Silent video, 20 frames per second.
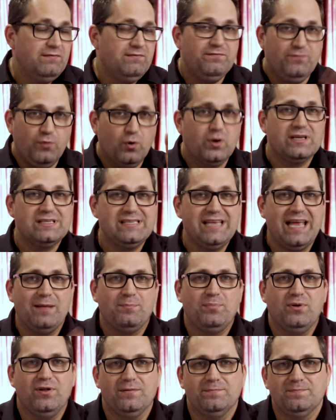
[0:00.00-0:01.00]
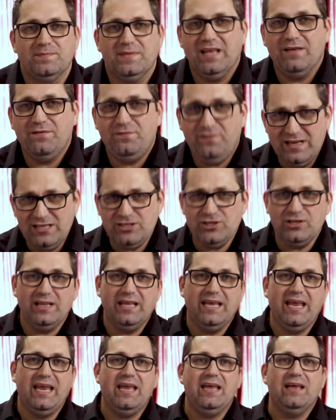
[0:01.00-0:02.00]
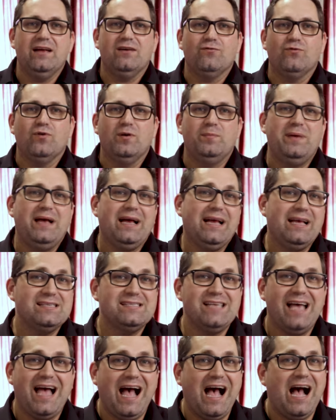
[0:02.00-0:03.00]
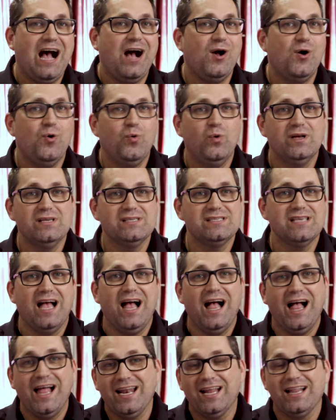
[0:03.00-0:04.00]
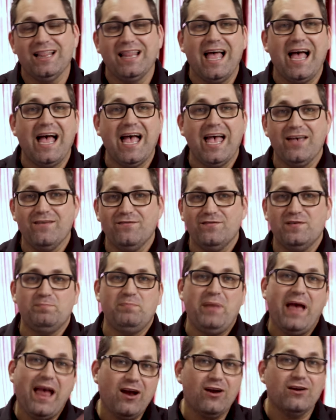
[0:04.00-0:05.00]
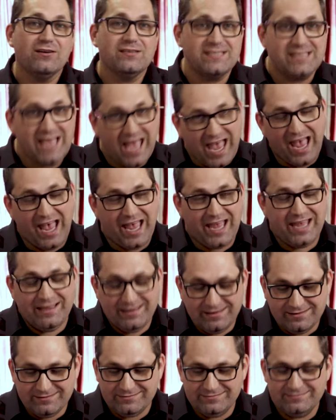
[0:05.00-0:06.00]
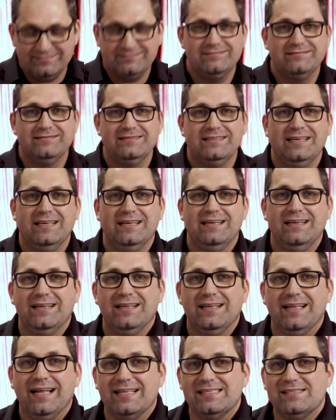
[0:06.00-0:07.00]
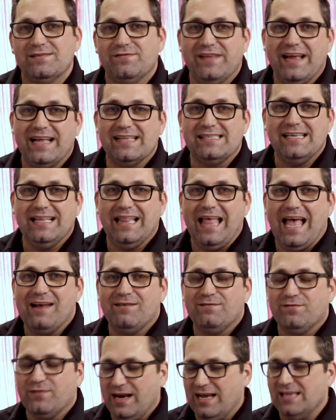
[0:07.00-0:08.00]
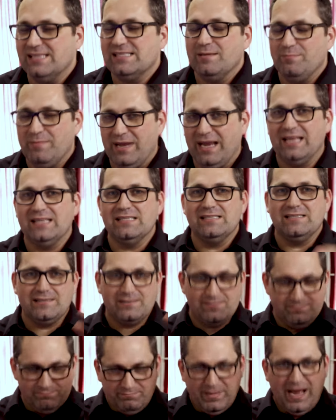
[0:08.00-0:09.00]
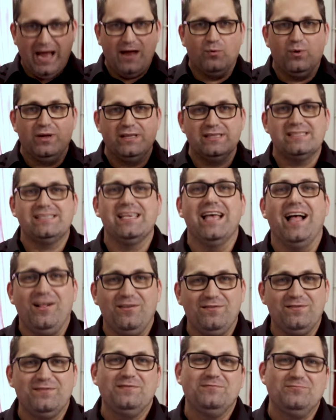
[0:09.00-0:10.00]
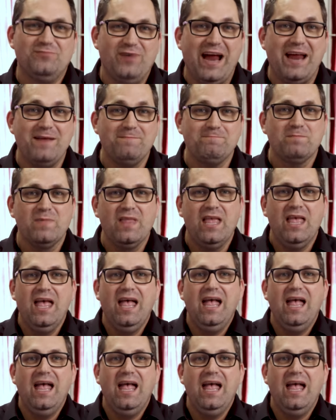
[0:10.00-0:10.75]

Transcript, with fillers: For example, officially, Rebecca Zahau was unalived per se. That's a fancy Latin phrase that means by oneself, right?